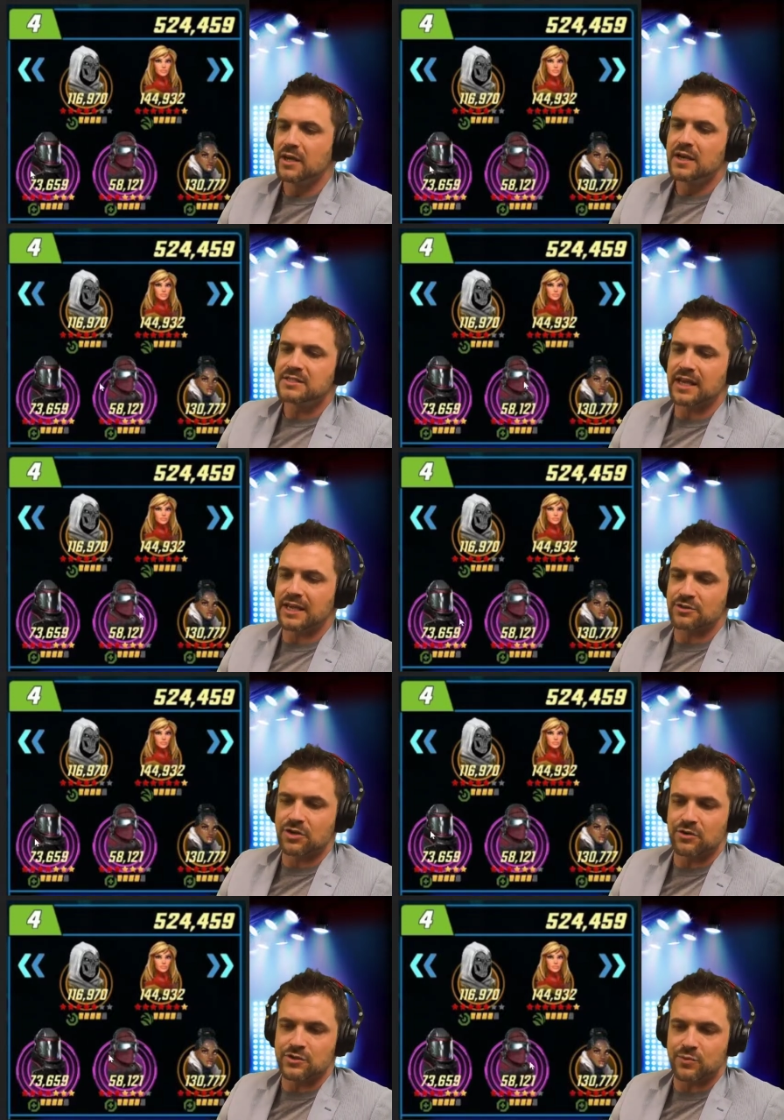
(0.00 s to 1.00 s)
taking
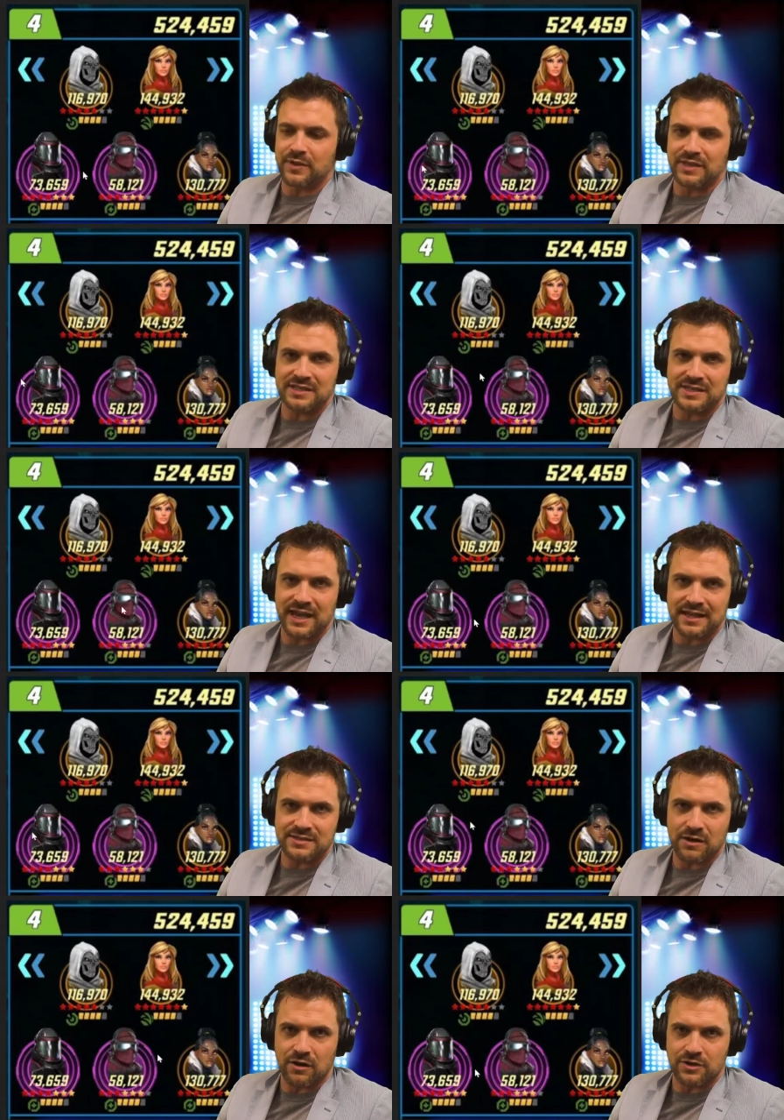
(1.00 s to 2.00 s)
turns when these
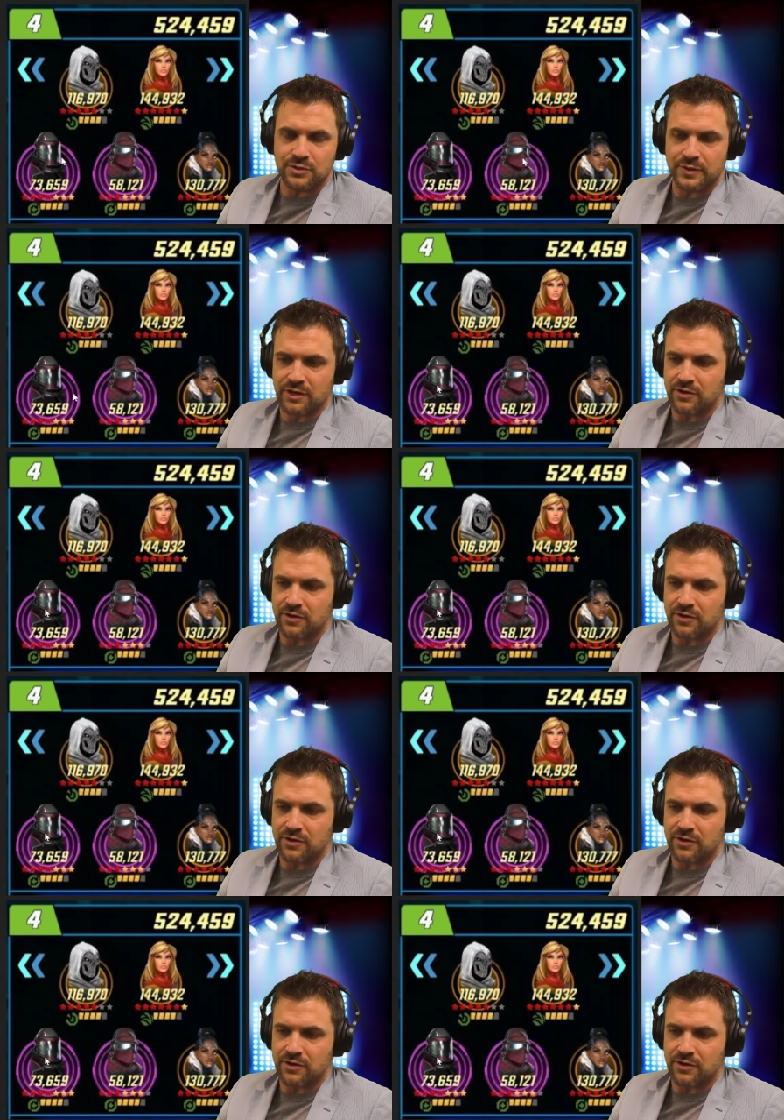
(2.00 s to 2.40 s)
guys are doing their